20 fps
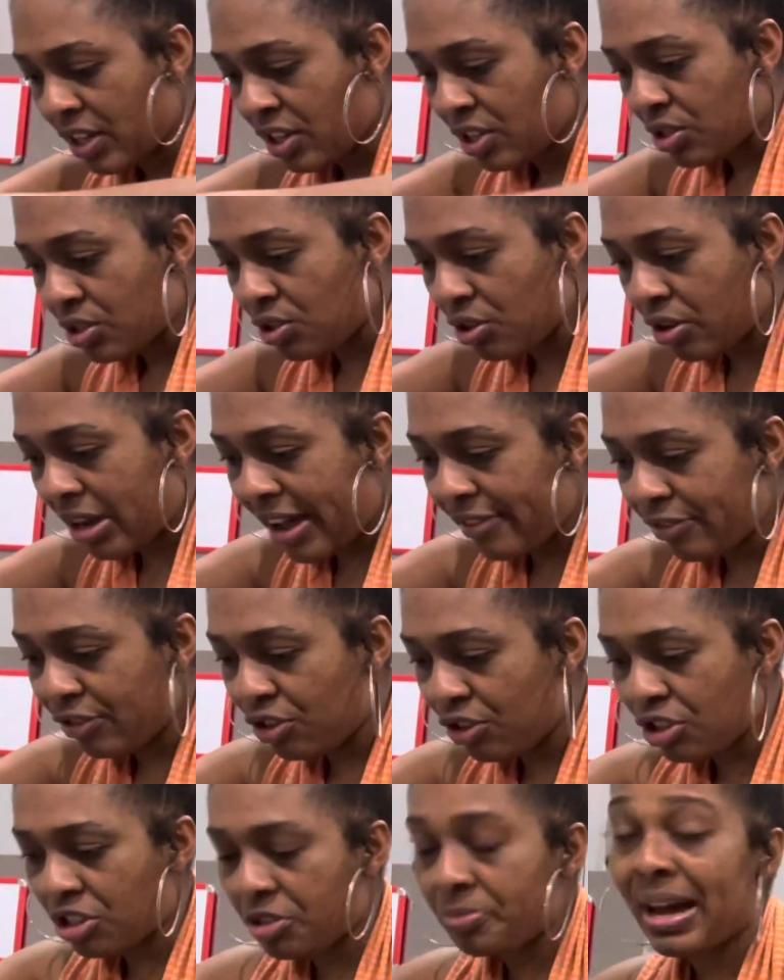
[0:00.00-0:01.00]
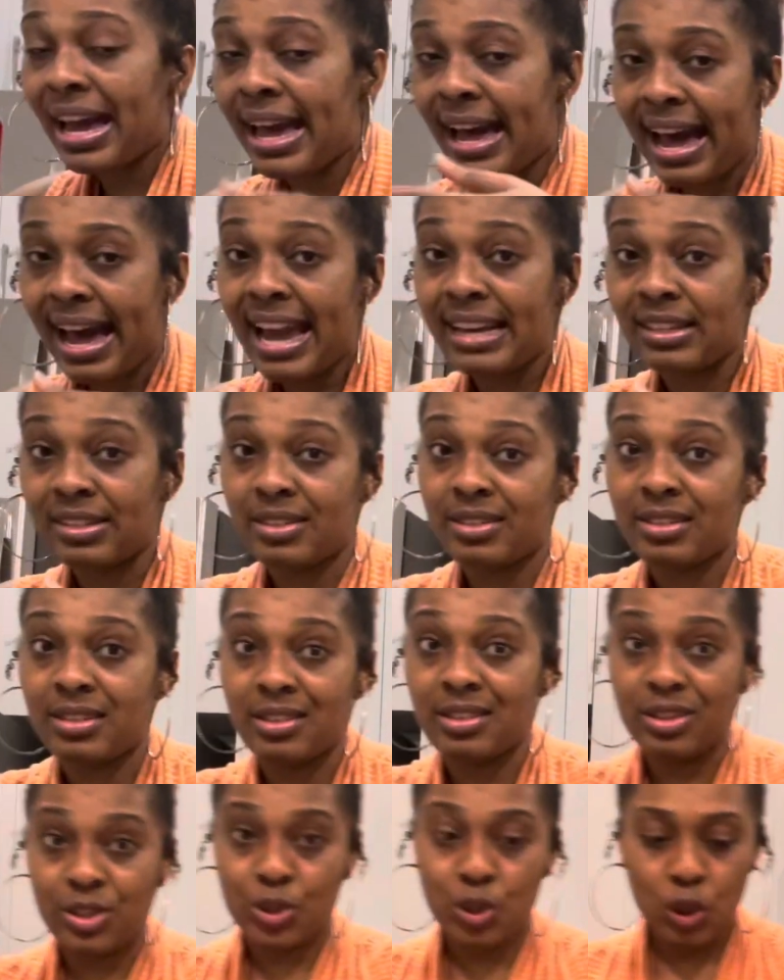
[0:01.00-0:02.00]
So I've used my
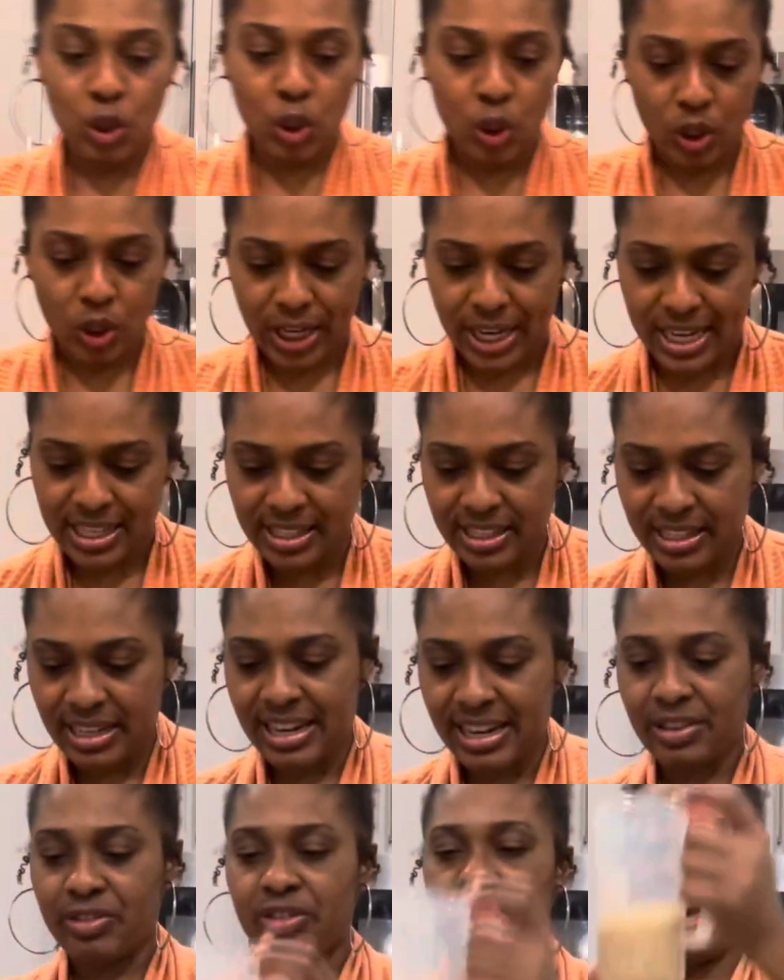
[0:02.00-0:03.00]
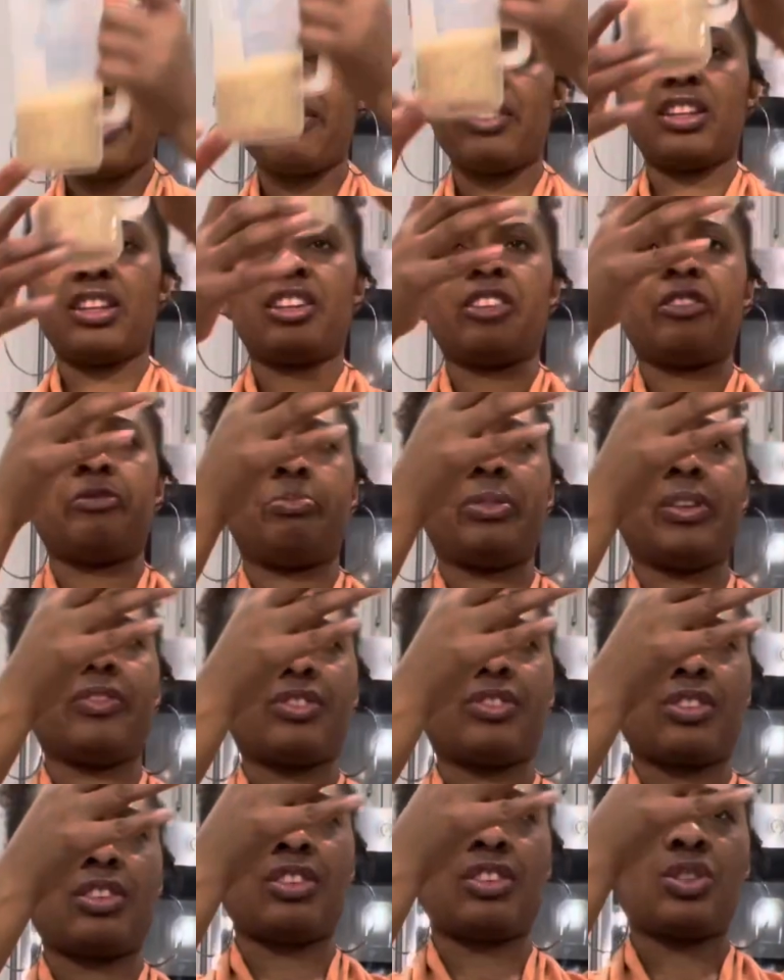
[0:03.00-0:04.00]
eyes to look and see that I don't have a lot of beef
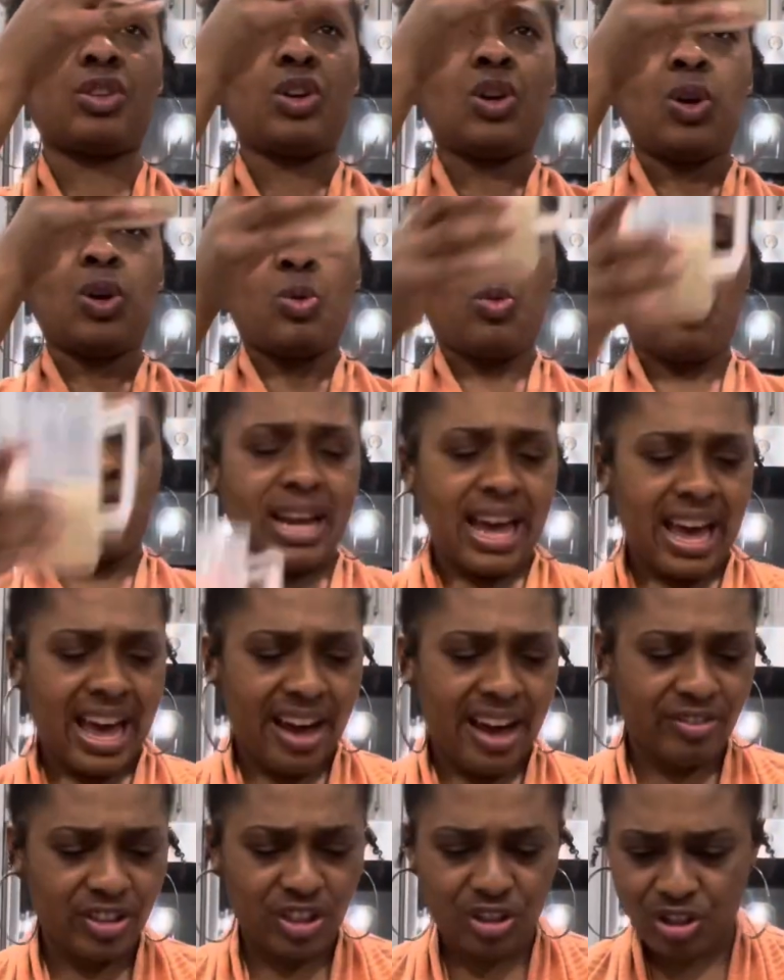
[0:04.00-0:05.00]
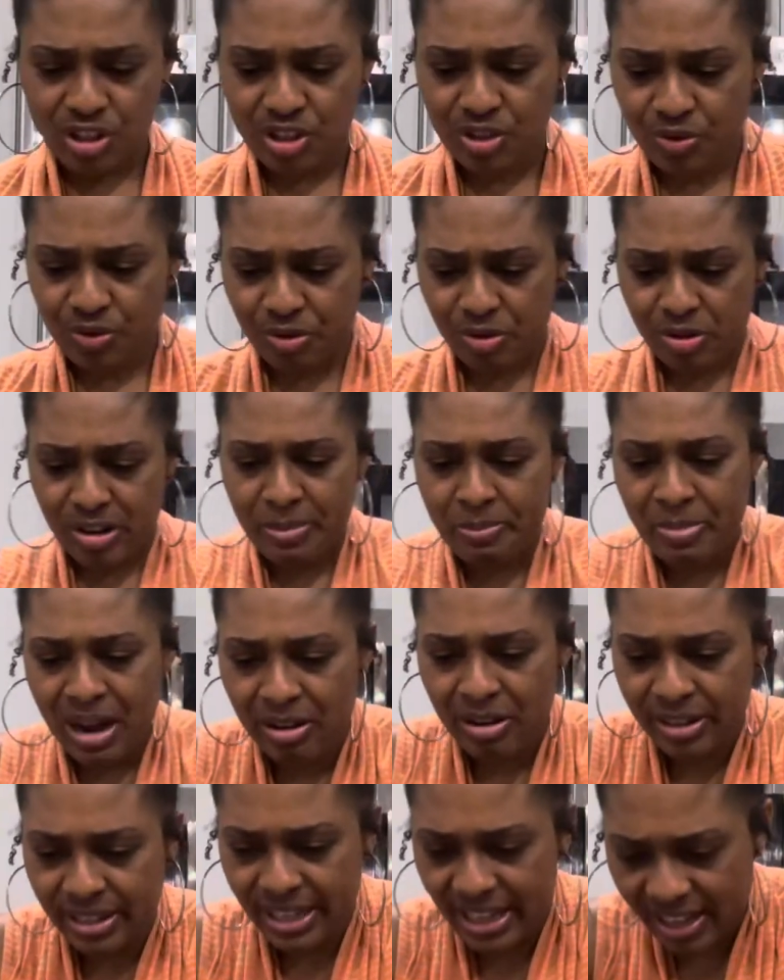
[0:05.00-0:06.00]
sauce. What I have is just for
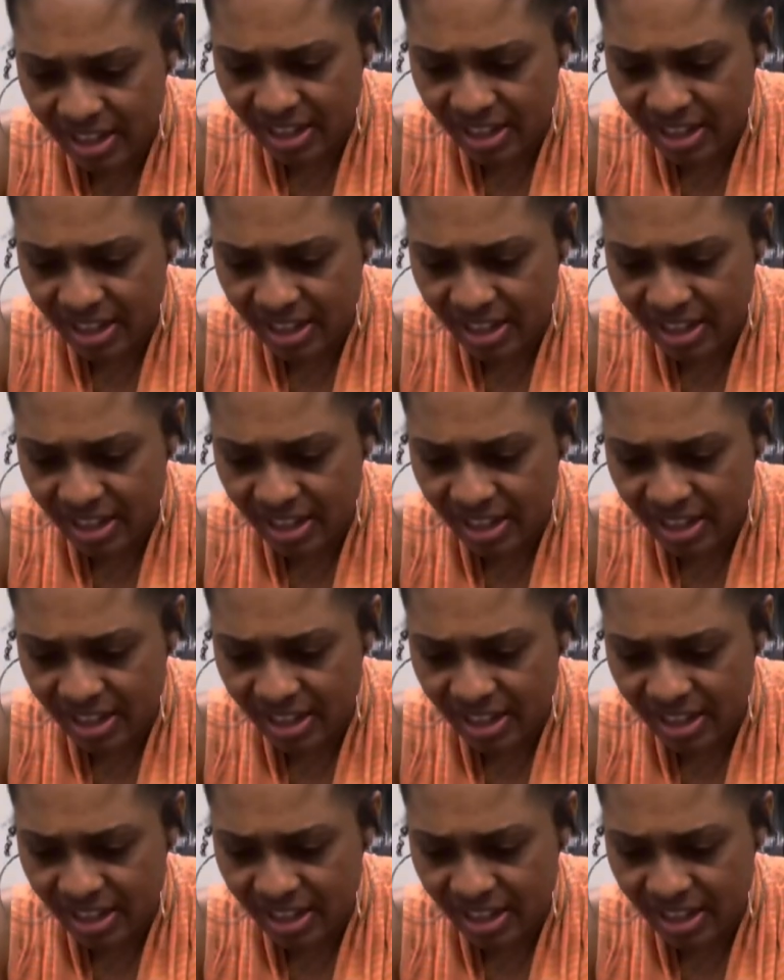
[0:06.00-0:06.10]
about a